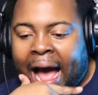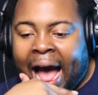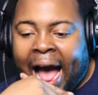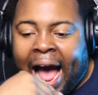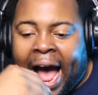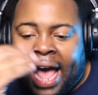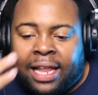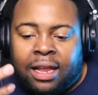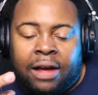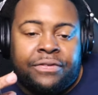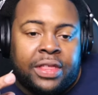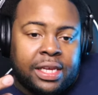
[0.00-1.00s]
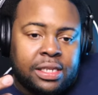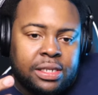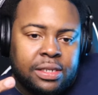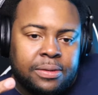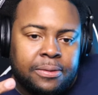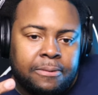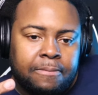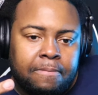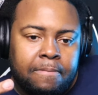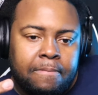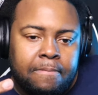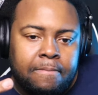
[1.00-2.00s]
I love this
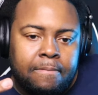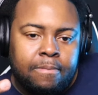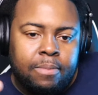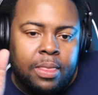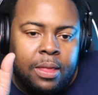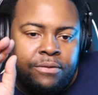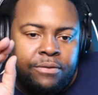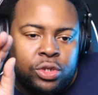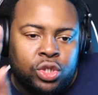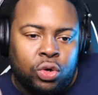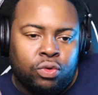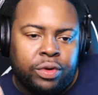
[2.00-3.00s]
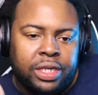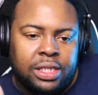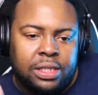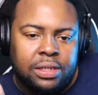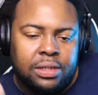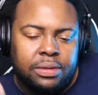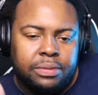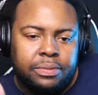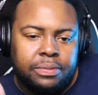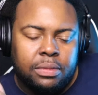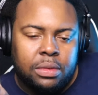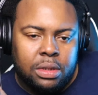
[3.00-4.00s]
for two reasons.
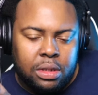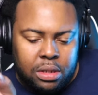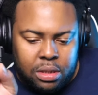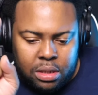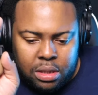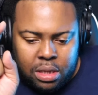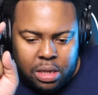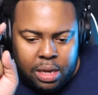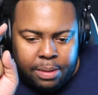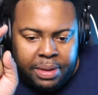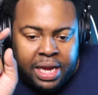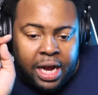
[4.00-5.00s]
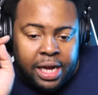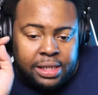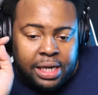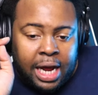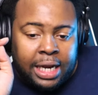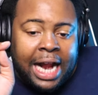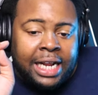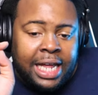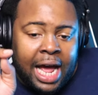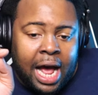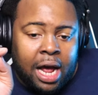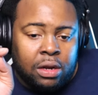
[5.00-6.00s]
Because a lot of
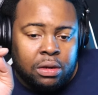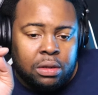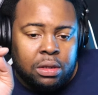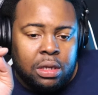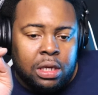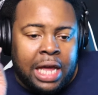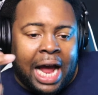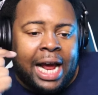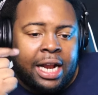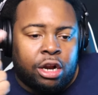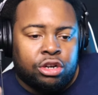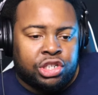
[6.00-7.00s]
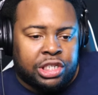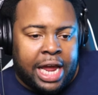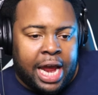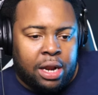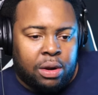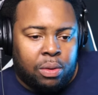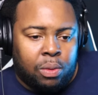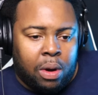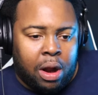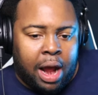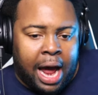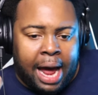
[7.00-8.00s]
y'all got to understand
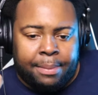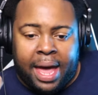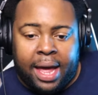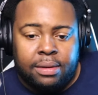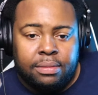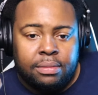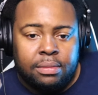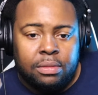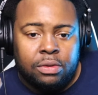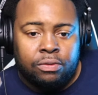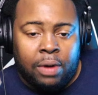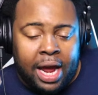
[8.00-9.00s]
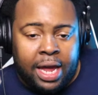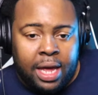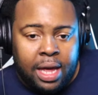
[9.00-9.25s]
where I'm at, right?